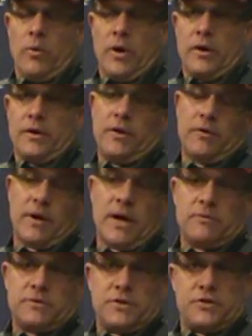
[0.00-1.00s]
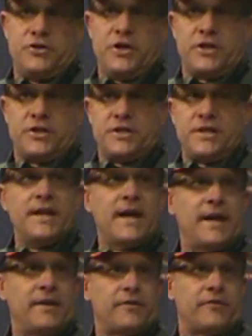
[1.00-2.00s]
I was just judging
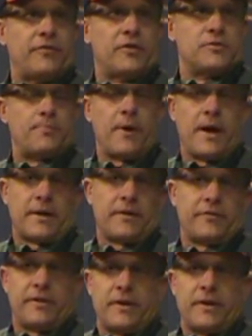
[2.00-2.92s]
today as the first practice,